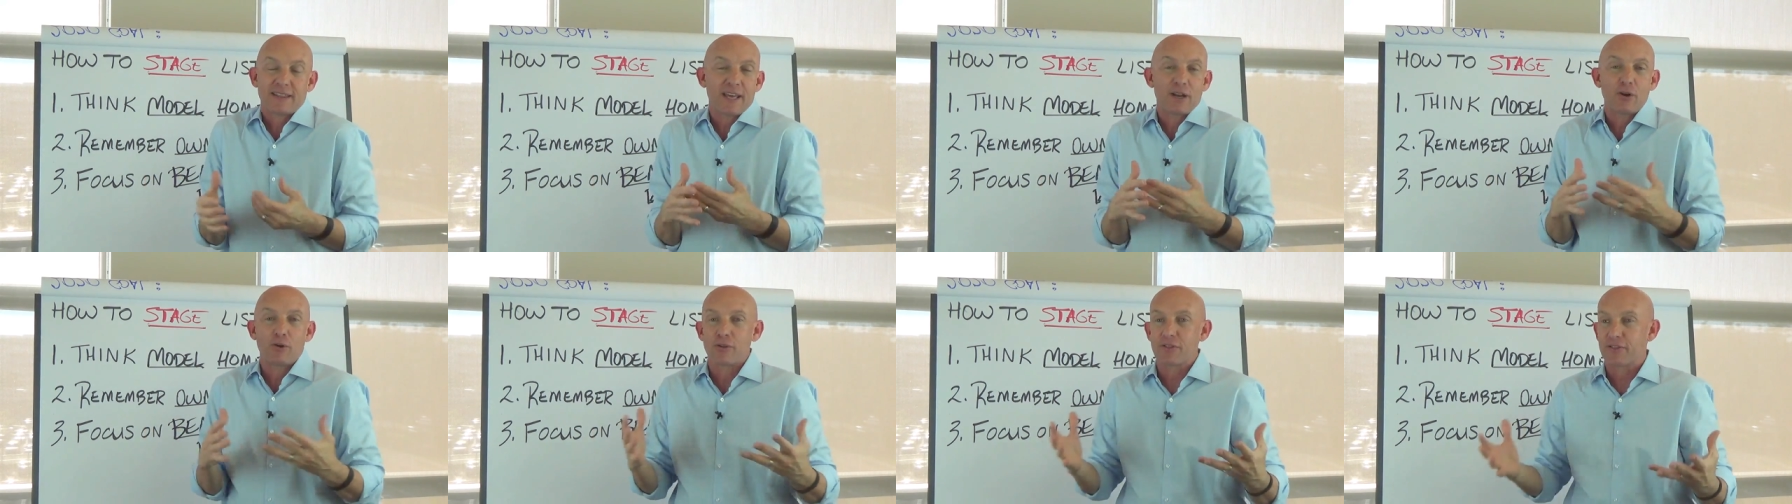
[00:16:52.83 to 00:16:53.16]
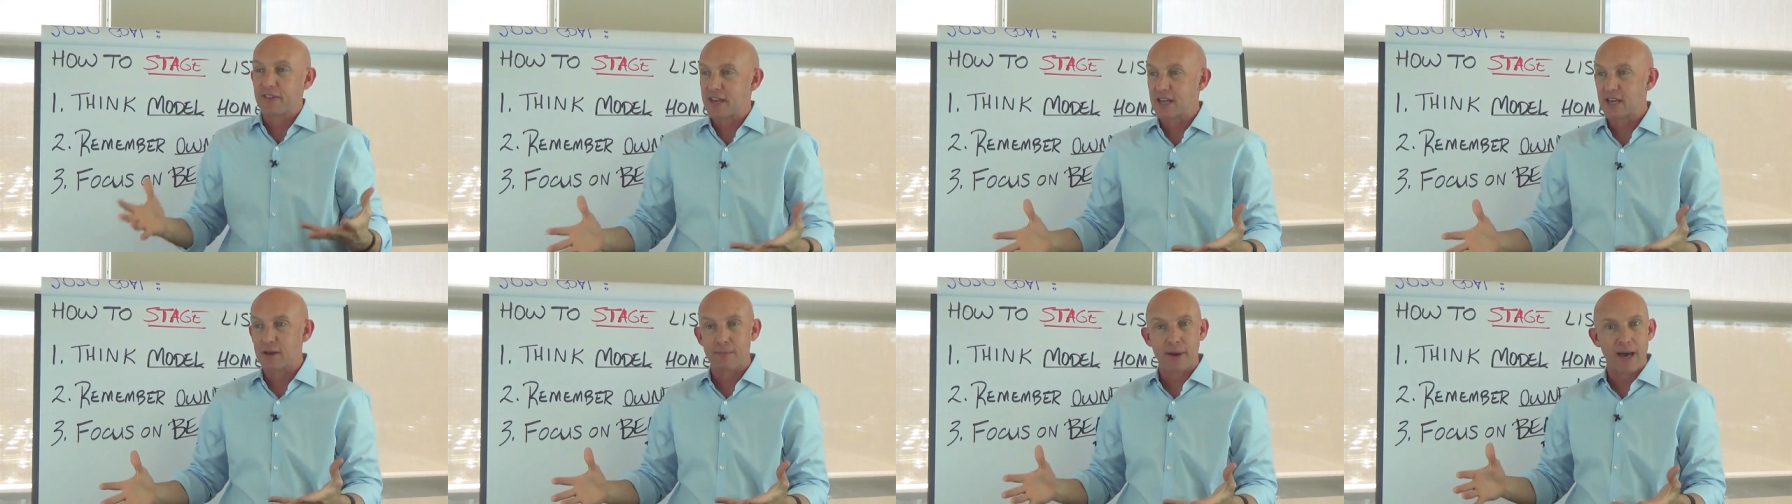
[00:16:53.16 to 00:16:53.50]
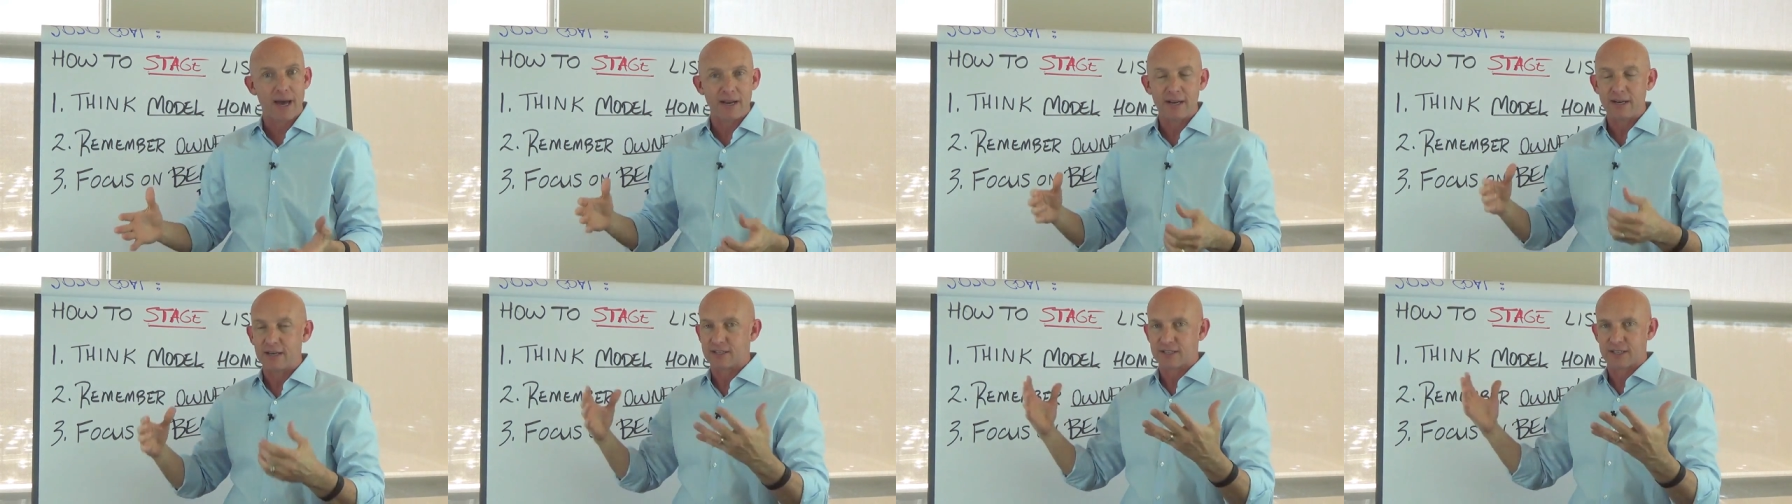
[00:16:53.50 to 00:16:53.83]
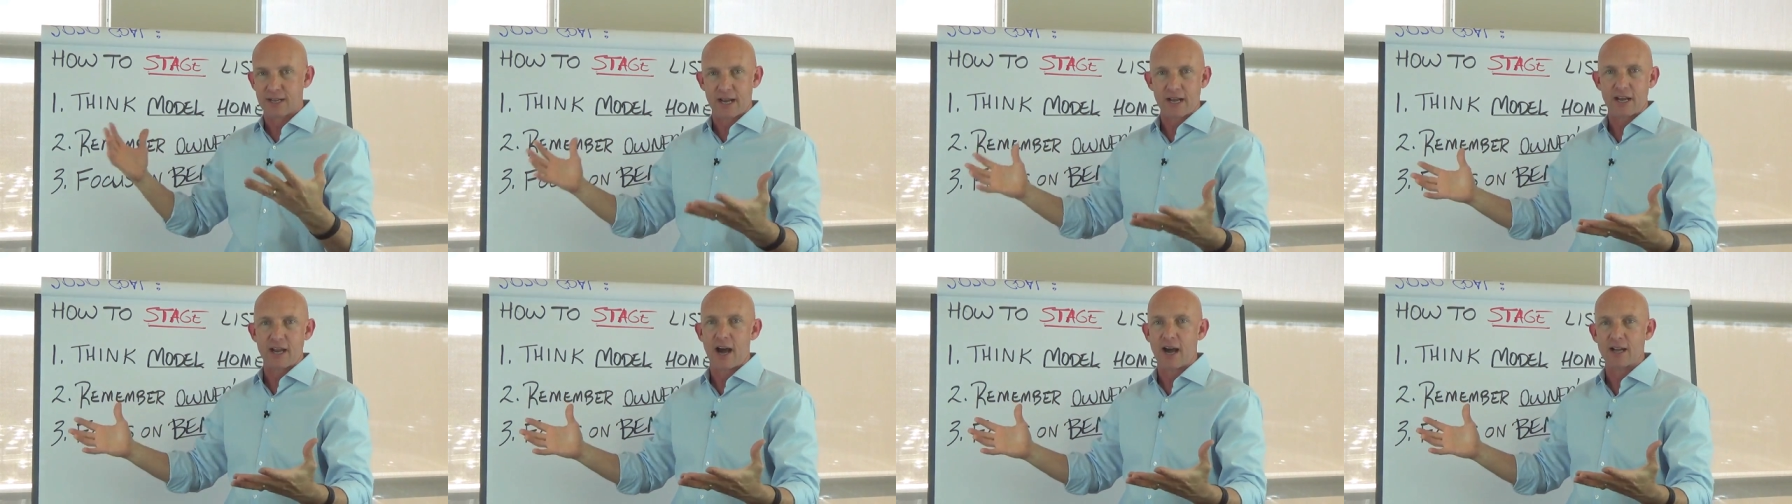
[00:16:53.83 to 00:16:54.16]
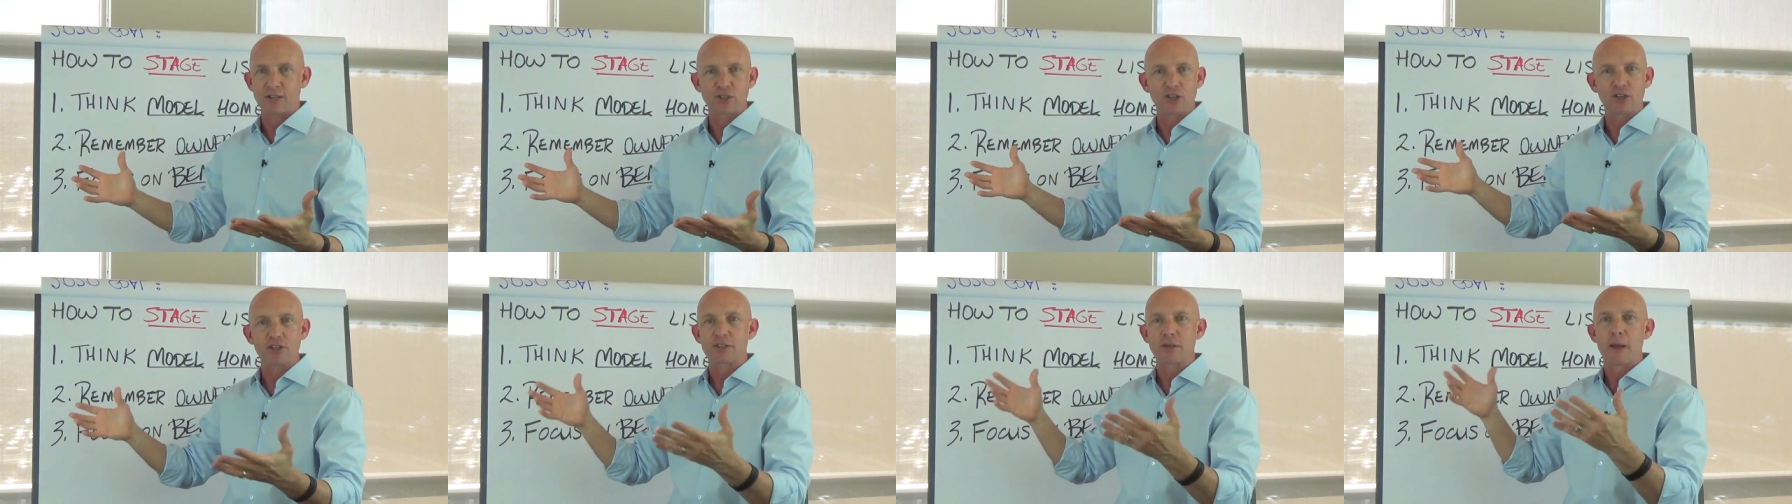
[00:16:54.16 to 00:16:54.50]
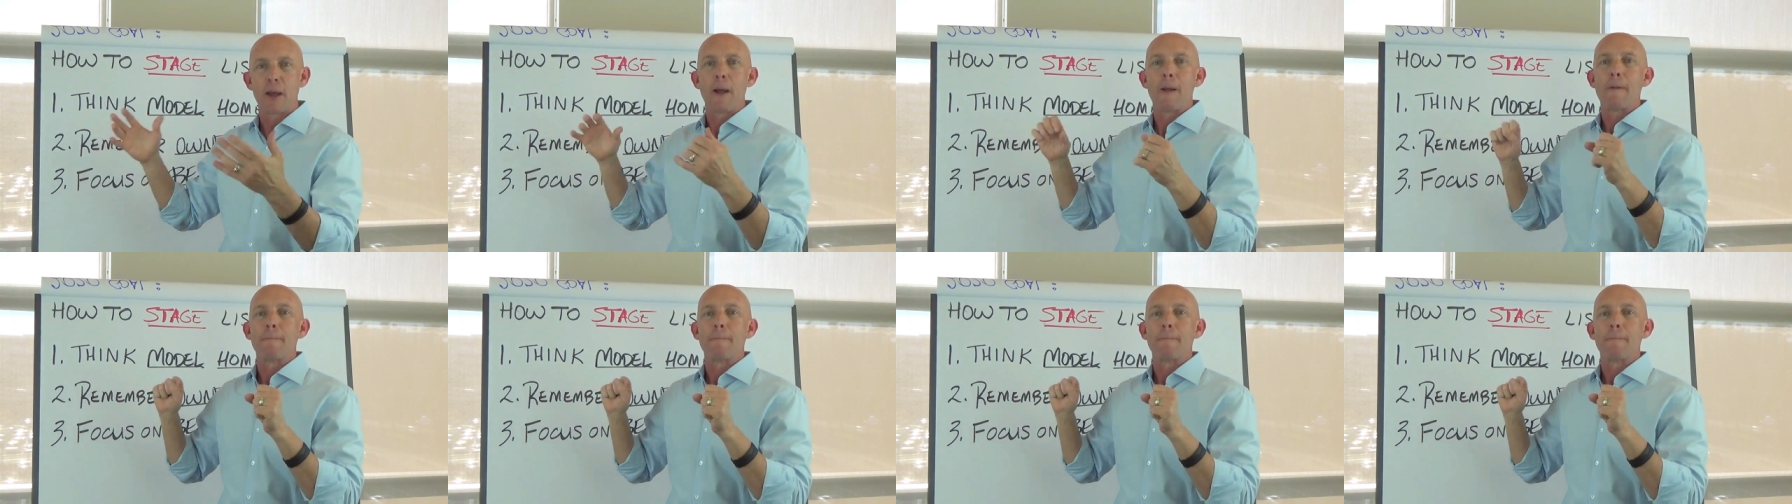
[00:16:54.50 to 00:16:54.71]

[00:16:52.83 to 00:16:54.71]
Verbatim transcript: They don't think about it. It's not conscious,